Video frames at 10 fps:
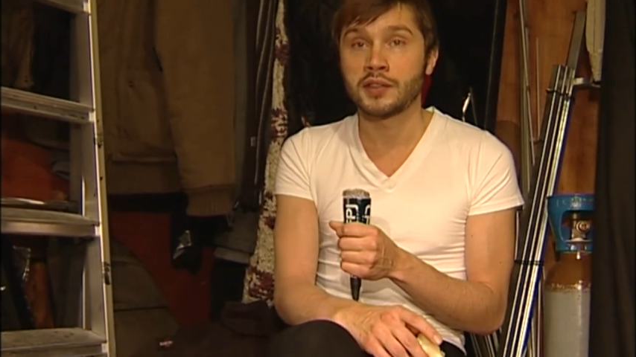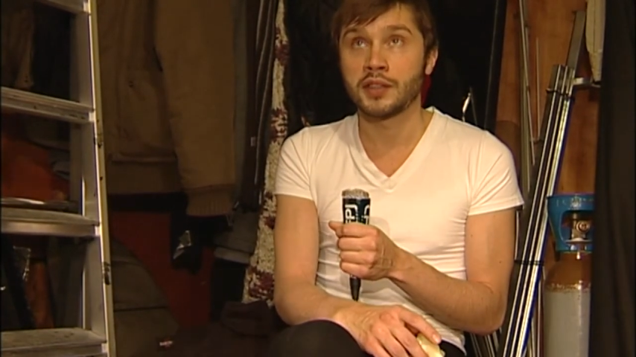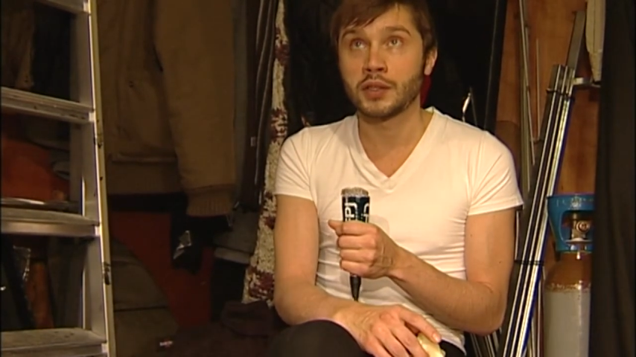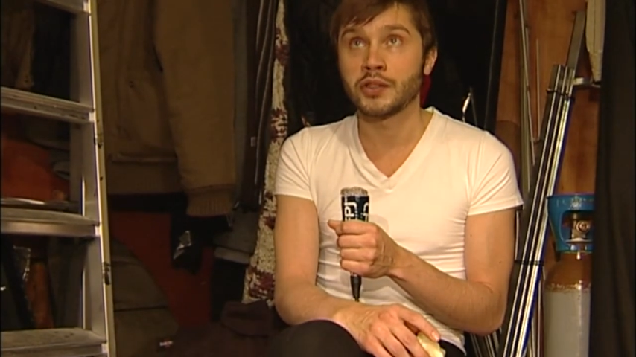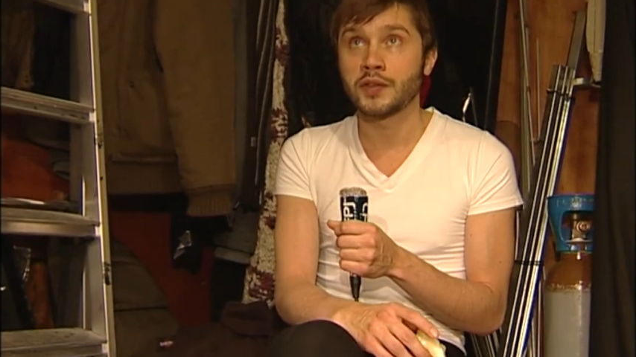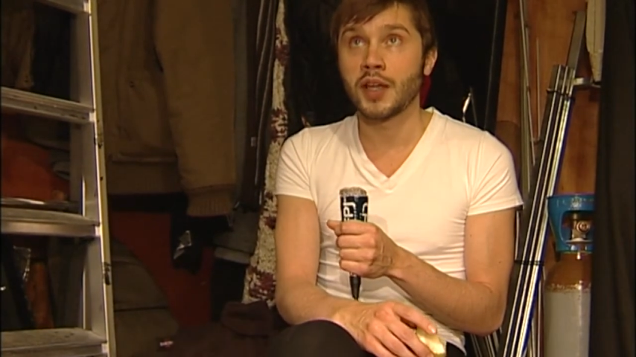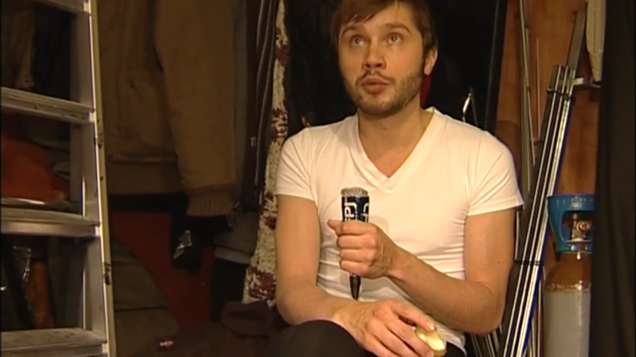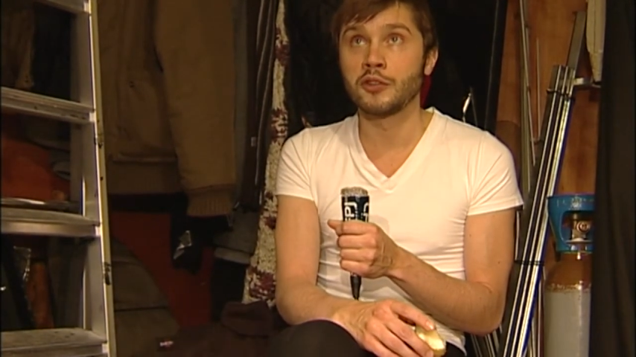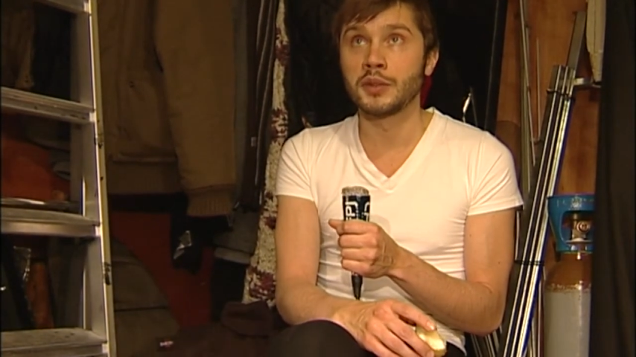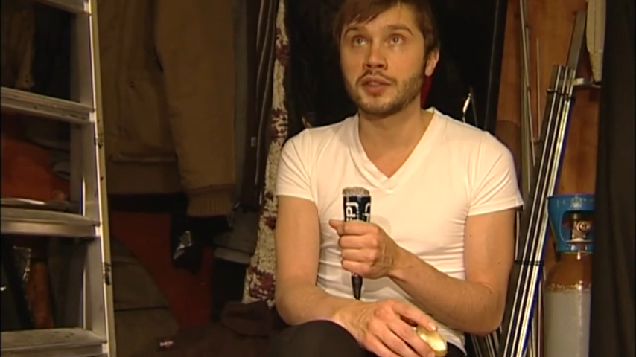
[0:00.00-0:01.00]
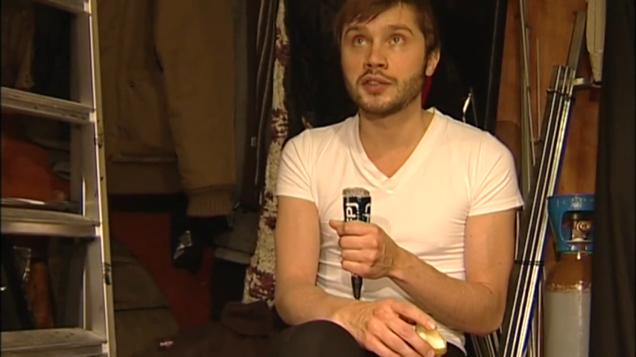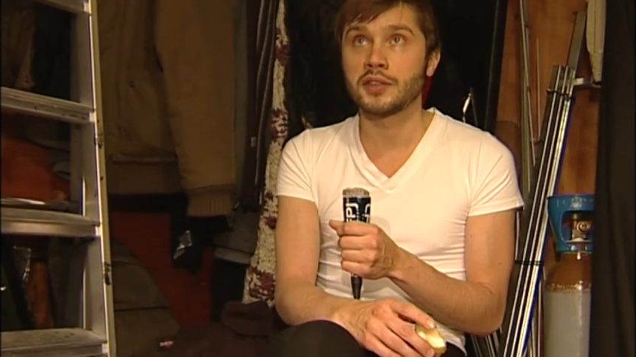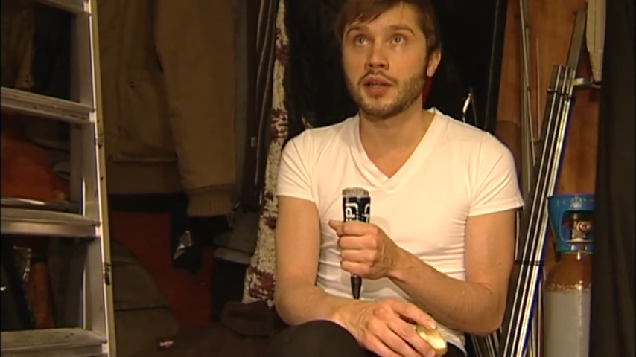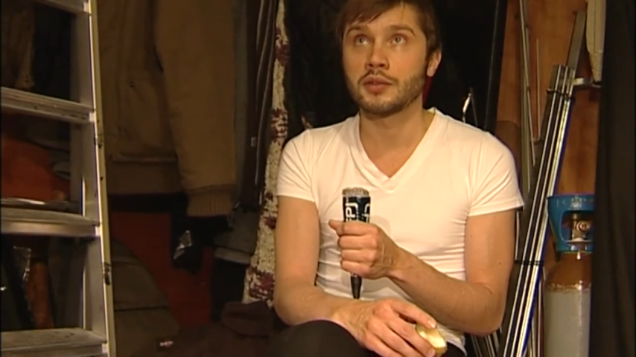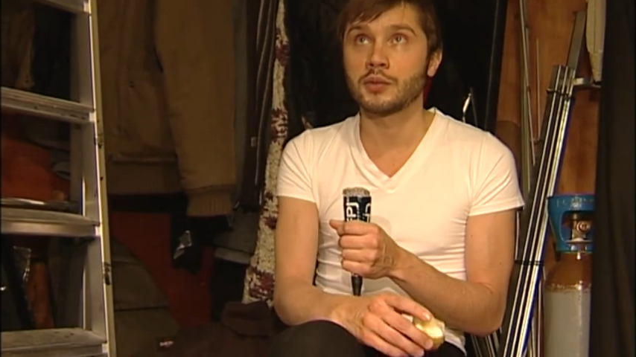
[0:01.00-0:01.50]
series of 10 movements
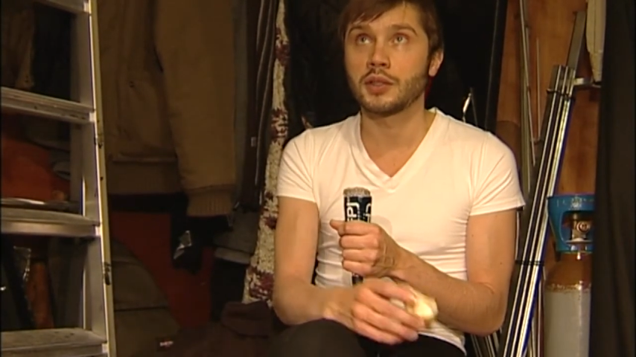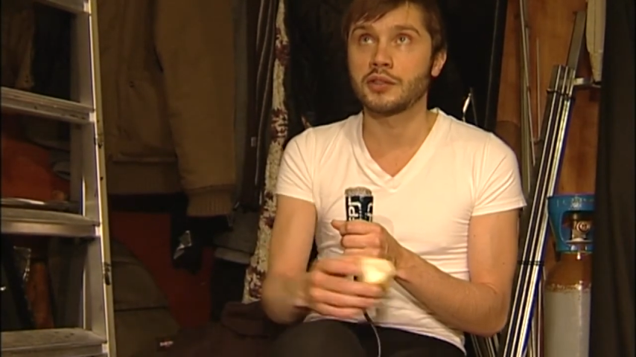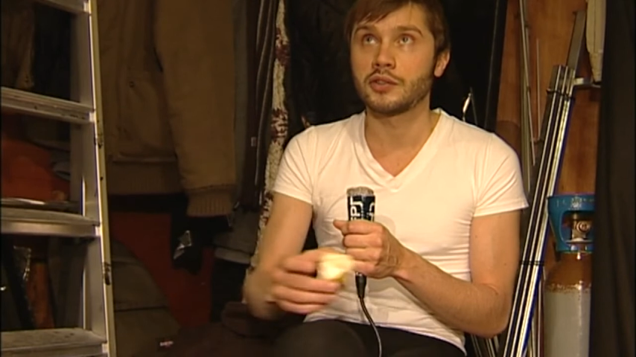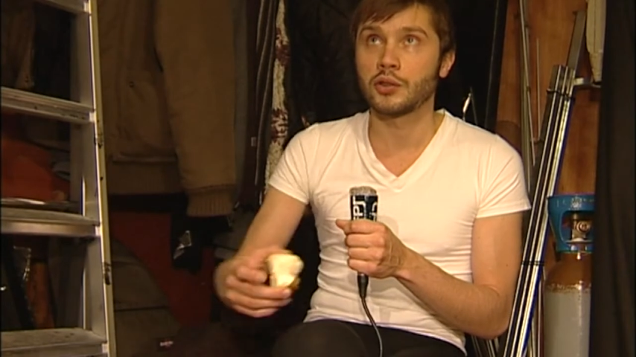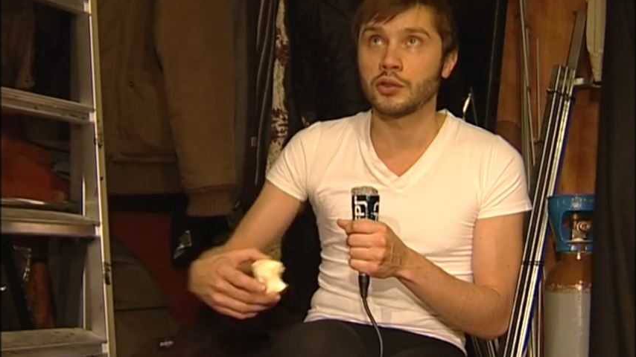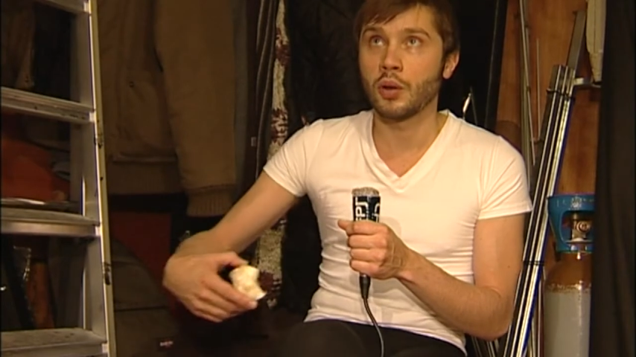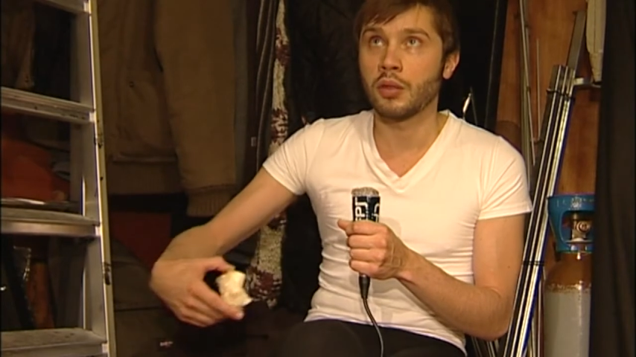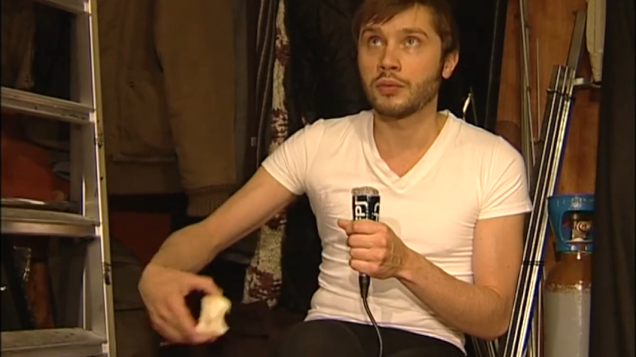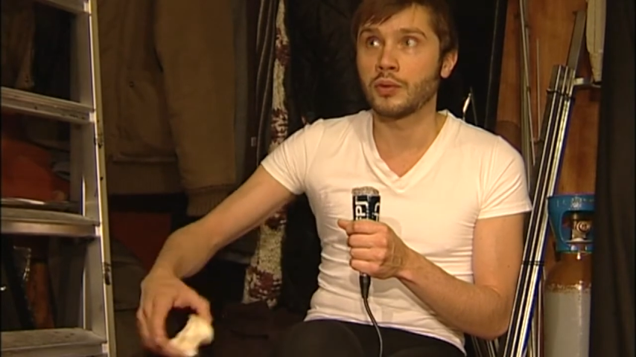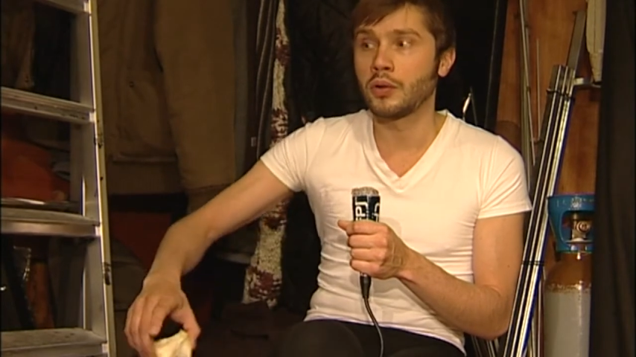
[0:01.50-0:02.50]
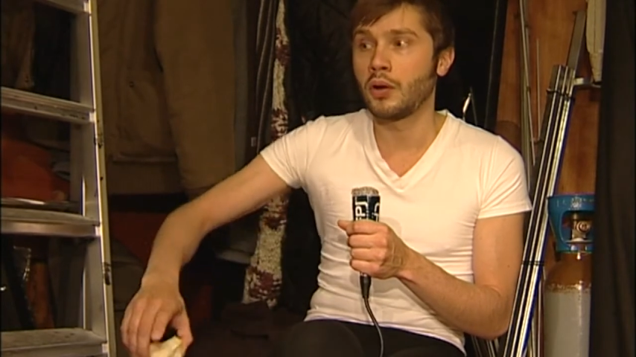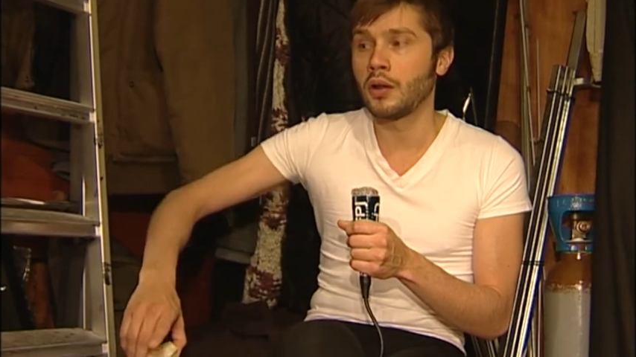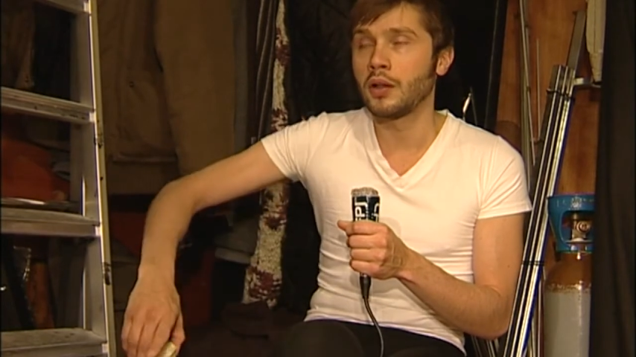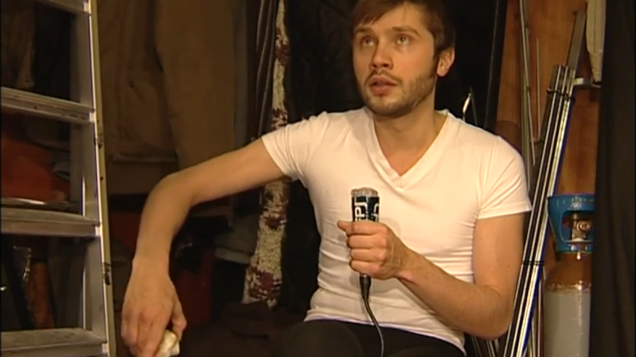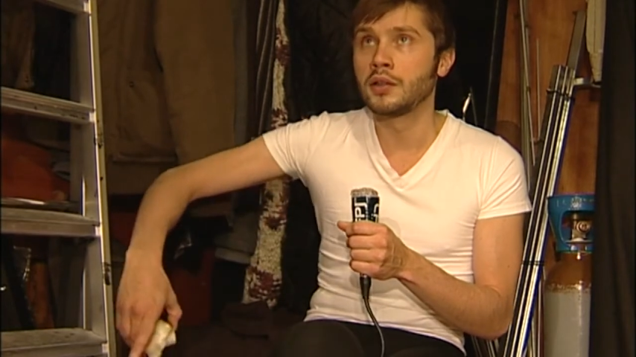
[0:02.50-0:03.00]
that will go through all